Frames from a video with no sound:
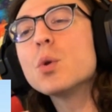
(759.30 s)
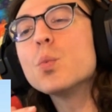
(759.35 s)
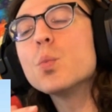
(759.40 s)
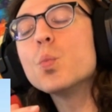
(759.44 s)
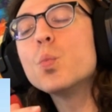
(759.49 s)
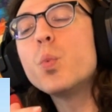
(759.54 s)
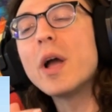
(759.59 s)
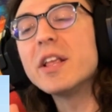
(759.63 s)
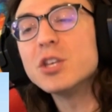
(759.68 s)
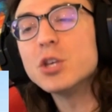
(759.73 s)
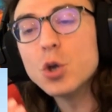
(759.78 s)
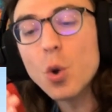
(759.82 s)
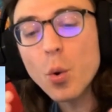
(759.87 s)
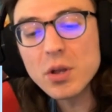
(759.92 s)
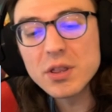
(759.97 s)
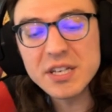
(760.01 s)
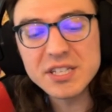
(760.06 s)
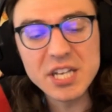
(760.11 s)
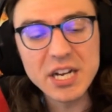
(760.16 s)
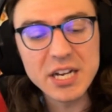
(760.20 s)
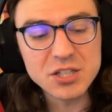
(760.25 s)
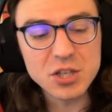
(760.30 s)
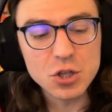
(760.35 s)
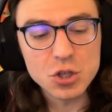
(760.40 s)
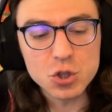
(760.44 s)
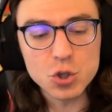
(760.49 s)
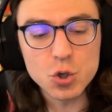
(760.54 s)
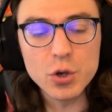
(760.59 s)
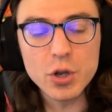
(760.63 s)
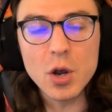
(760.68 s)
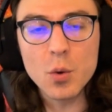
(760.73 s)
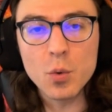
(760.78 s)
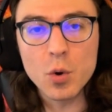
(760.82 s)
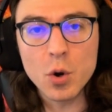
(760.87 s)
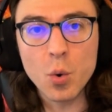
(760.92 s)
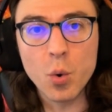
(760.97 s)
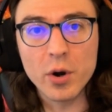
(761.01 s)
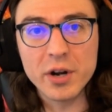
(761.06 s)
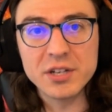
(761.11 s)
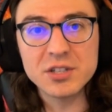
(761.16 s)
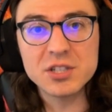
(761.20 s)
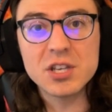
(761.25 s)
When you're listening to the studio
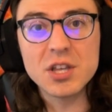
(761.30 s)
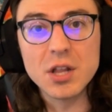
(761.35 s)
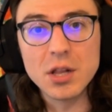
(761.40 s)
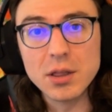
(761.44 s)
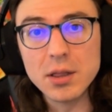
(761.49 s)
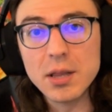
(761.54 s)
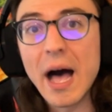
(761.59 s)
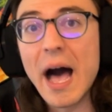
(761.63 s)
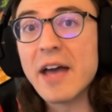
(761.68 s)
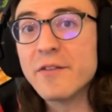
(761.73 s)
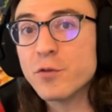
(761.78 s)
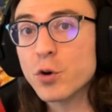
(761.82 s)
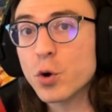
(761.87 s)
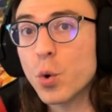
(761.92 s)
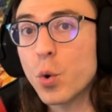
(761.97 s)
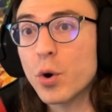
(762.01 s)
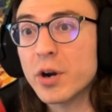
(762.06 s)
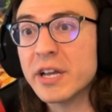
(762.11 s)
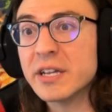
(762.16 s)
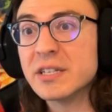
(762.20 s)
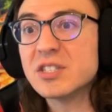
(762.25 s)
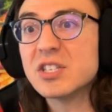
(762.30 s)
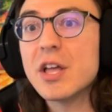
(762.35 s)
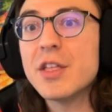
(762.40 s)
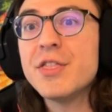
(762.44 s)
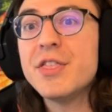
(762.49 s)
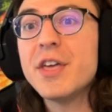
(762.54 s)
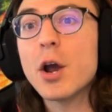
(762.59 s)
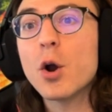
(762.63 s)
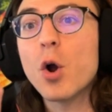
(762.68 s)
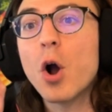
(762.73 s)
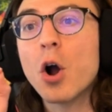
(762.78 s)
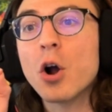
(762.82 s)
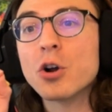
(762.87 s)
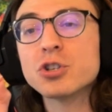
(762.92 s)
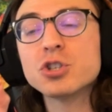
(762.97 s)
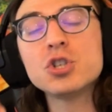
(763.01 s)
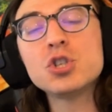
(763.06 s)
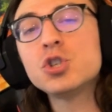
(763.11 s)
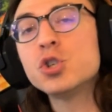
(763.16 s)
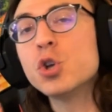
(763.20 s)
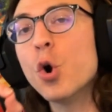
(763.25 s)
recordings to the live recordings, there are
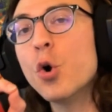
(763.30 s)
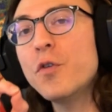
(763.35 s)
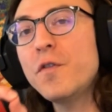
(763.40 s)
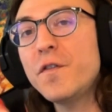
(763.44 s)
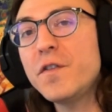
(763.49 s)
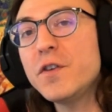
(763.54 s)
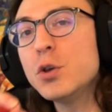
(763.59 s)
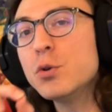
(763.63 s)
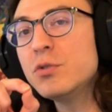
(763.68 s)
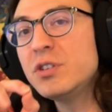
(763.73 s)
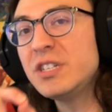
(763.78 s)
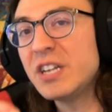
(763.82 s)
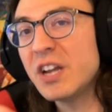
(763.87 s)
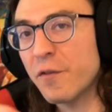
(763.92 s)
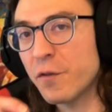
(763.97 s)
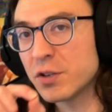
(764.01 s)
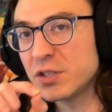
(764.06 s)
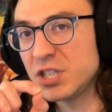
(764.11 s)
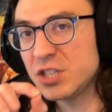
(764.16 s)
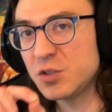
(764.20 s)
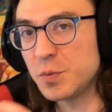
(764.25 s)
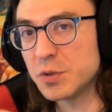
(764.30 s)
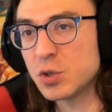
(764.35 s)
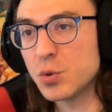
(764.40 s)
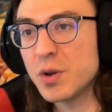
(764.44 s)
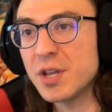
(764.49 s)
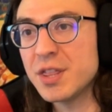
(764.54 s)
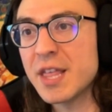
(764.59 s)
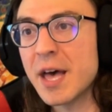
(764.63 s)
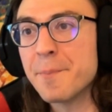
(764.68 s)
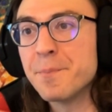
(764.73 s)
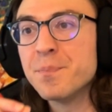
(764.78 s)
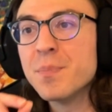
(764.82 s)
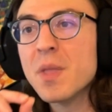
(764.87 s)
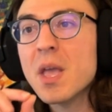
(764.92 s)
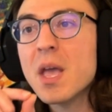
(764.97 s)
so few differences between them.